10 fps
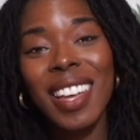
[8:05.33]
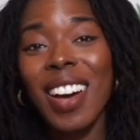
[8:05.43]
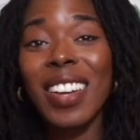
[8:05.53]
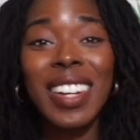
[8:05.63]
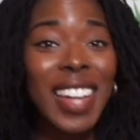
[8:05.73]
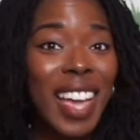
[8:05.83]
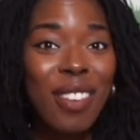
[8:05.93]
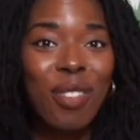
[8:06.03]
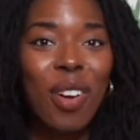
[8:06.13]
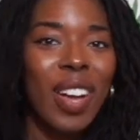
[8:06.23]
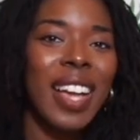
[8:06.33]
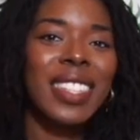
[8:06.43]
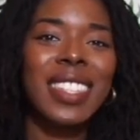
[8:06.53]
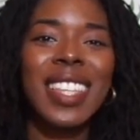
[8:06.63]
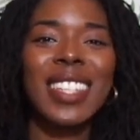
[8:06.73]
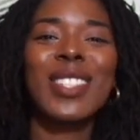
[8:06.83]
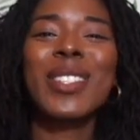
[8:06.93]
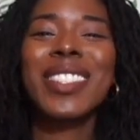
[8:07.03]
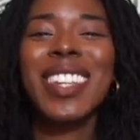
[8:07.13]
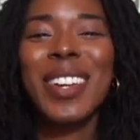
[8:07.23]
on life, all kinds of things. So
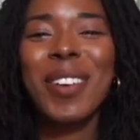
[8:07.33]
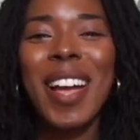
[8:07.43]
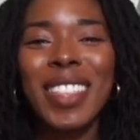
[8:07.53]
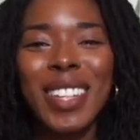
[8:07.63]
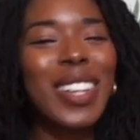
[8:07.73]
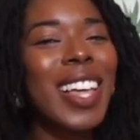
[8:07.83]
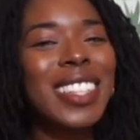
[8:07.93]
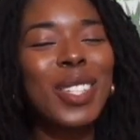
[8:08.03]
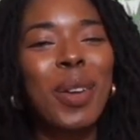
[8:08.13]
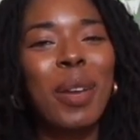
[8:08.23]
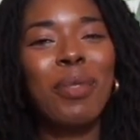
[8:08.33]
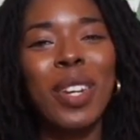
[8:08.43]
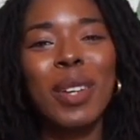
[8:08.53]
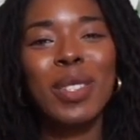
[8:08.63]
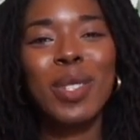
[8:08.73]
stick around, there are lots of great videos to